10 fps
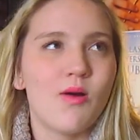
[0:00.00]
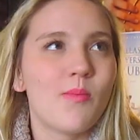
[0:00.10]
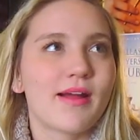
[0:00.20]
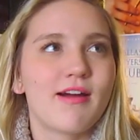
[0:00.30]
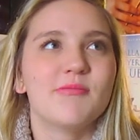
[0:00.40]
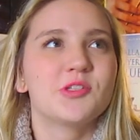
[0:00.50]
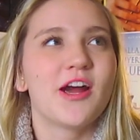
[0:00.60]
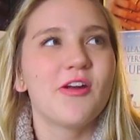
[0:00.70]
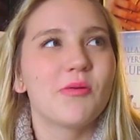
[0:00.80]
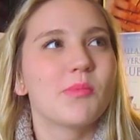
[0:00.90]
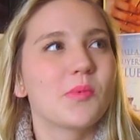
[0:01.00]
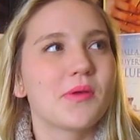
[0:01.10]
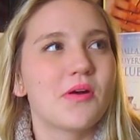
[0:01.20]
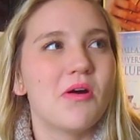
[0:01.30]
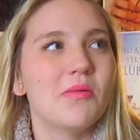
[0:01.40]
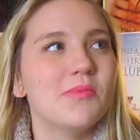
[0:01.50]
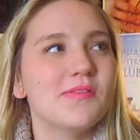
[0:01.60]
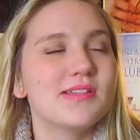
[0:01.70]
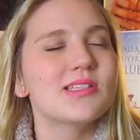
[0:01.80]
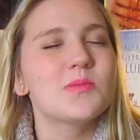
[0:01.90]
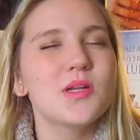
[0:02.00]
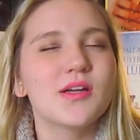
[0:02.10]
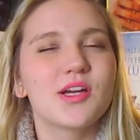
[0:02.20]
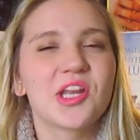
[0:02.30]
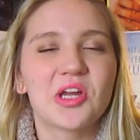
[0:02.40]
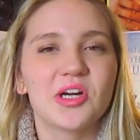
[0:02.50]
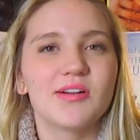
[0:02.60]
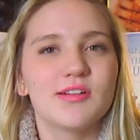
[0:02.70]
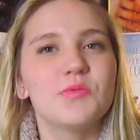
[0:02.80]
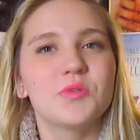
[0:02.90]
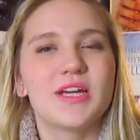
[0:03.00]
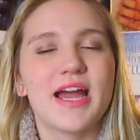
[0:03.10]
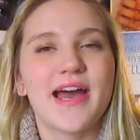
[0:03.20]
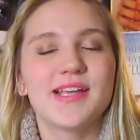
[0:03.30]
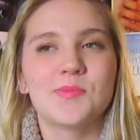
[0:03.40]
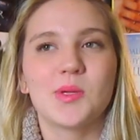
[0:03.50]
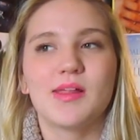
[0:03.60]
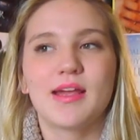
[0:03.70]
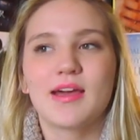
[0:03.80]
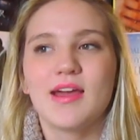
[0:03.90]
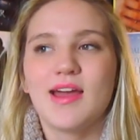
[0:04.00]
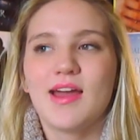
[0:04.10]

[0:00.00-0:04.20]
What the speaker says: Oh my god, I'm trying to remember, like, all the movies. It's been a good year. It really has, but, like,